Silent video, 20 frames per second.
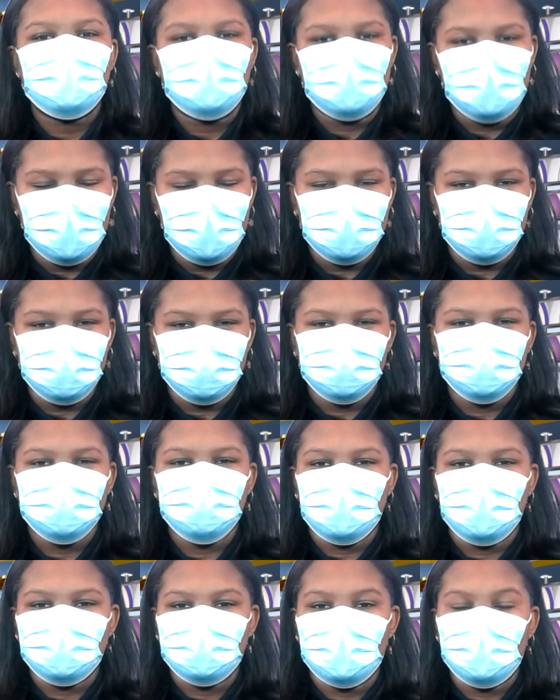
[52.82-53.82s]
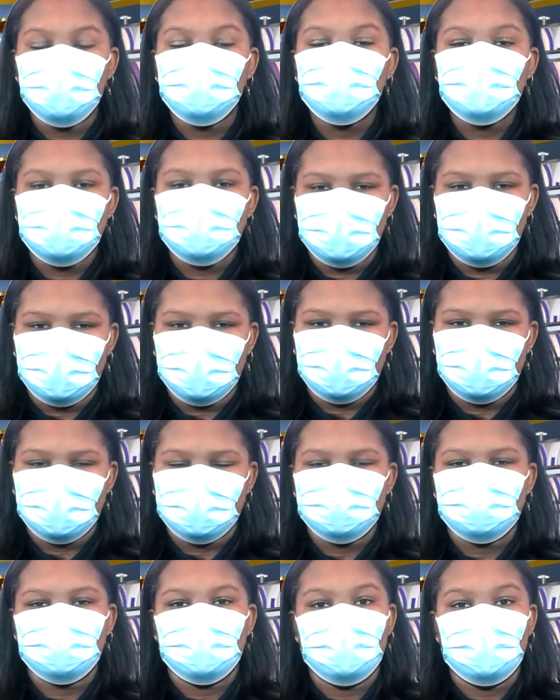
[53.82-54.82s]
Thank you. You may now be seated.
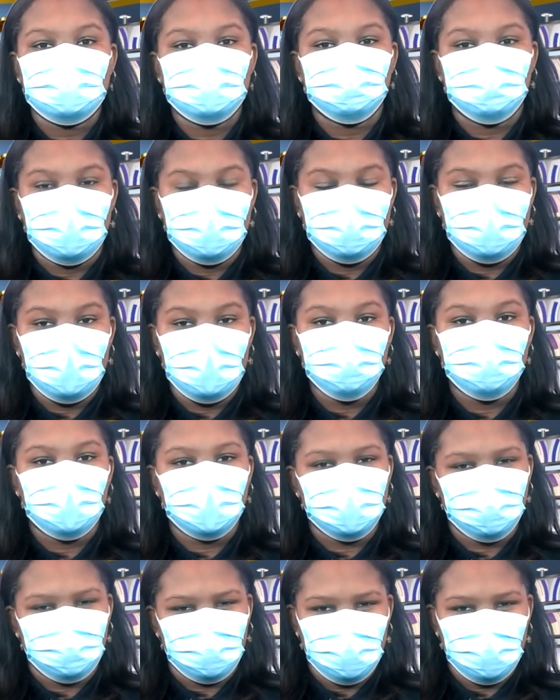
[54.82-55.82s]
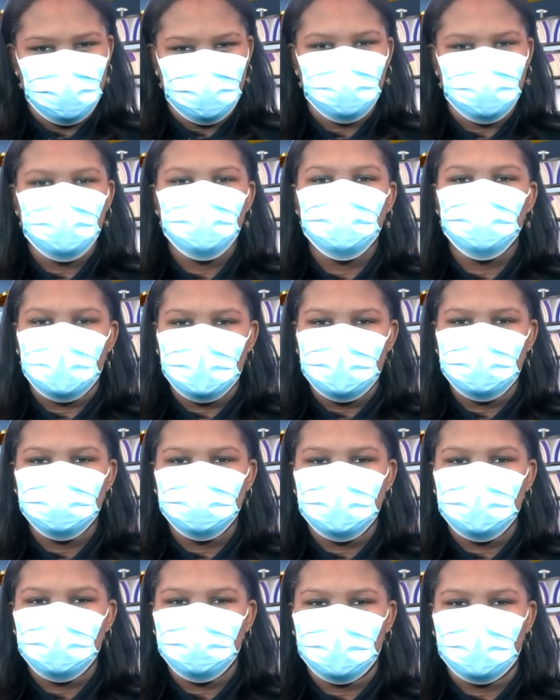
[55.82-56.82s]
Today is Monday, March 1st,
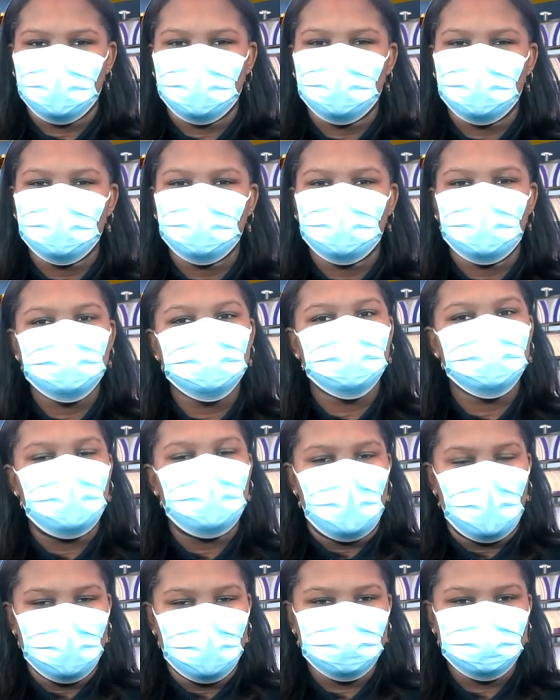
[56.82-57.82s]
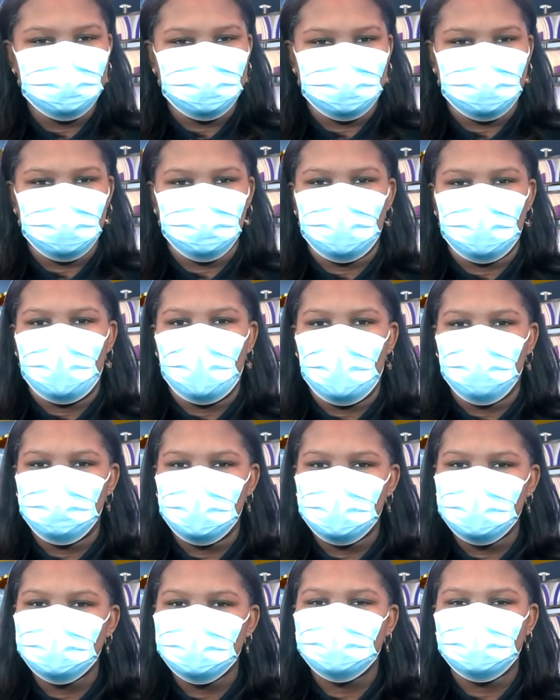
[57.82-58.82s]
2021. Let's go to Aiden to see what
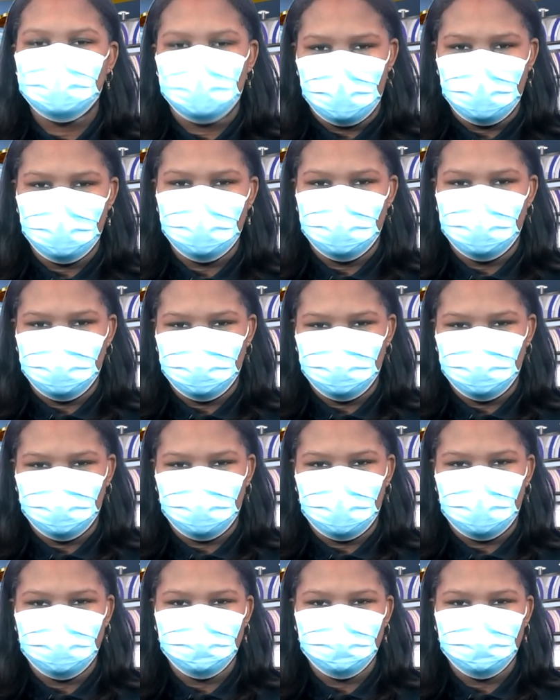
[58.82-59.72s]
happened today in history.